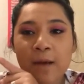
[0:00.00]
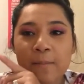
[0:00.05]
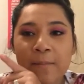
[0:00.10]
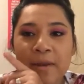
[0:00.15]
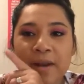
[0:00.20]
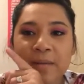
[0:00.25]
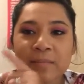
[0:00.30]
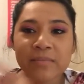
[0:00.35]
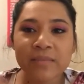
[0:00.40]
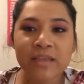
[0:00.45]

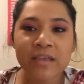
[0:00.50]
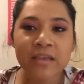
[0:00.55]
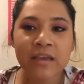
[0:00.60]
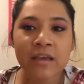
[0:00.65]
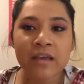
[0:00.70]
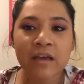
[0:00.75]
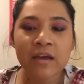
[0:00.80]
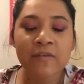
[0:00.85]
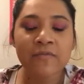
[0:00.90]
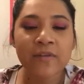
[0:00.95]
but I'm
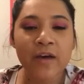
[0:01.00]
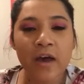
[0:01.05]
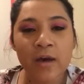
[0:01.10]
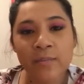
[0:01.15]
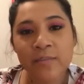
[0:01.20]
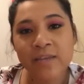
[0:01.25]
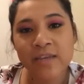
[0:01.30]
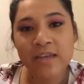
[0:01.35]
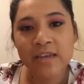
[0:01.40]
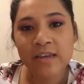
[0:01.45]
thinking of
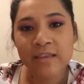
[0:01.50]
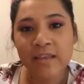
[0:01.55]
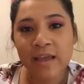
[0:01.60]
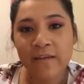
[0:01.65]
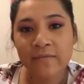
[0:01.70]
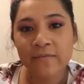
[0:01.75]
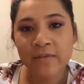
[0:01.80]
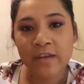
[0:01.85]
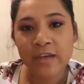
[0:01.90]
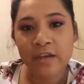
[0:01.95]
updating
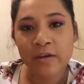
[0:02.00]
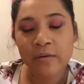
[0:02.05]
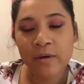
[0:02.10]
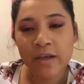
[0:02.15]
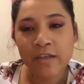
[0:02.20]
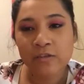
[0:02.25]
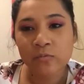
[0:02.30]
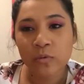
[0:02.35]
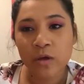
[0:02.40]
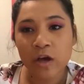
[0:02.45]
that video
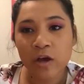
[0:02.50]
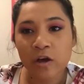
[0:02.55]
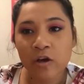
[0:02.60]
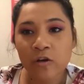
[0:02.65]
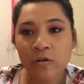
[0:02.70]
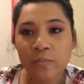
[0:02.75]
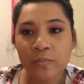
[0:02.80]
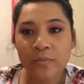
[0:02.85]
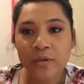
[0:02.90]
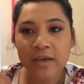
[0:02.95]
as
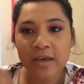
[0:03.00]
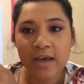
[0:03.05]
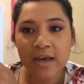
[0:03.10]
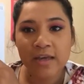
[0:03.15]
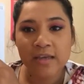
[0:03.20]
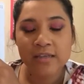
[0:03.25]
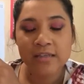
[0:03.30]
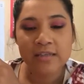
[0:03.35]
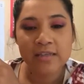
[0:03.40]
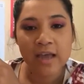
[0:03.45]
well
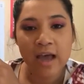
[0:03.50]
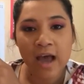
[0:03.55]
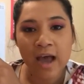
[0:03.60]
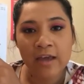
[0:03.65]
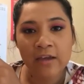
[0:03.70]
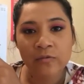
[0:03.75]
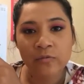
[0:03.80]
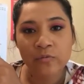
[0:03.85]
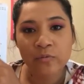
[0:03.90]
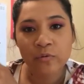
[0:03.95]
because
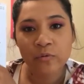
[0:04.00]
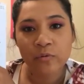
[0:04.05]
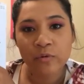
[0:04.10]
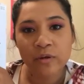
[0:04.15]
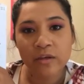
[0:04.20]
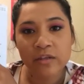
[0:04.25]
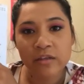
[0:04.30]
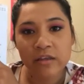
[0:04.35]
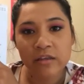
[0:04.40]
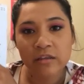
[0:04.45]
I
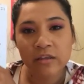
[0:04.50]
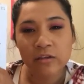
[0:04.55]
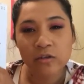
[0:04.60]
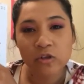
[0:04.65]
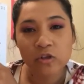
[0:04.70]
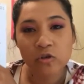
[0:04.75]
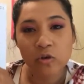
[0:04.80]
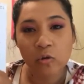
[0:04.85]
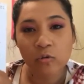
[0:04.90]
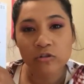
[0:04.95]
ruined the
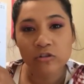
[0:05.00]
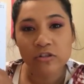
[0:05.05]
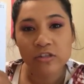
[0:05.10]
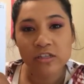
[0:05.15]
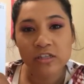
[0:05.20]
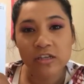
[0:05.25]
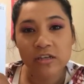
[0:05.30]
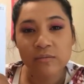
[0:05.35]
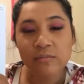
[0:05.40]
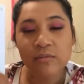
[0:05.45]
shoulder
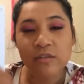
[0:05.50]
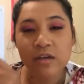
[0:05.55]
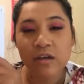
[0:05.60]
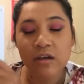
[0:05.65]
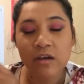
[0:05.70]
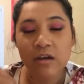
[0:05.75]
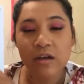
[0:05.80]
seams.